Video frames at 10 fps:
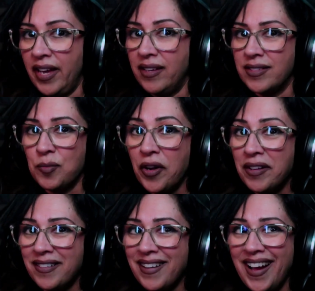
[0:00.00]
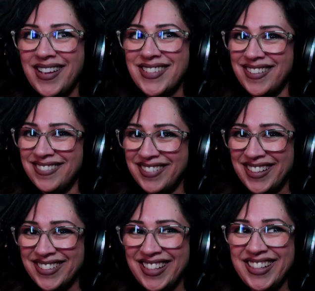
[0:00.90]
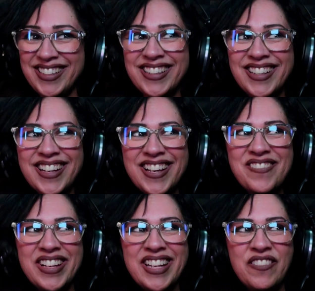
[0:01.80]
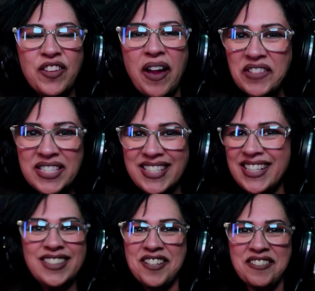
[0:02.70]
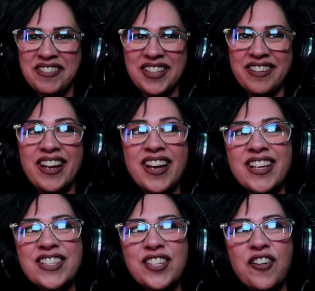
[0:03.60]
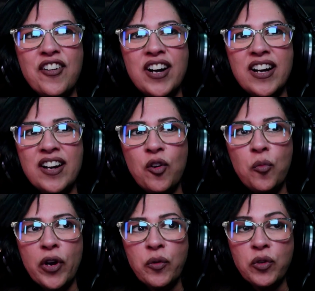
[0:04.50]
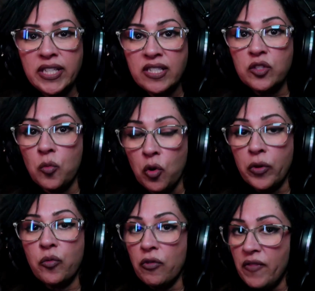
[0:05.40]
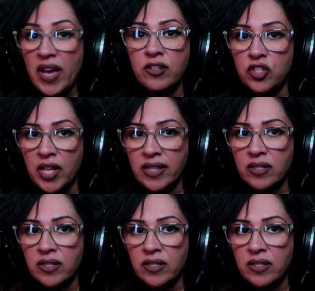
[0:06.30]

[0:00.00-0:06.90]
Okay, spoiler, guys. I don't want to, but if you haven't seen it, look away really quick. So, Old Boy really deals more with revenge.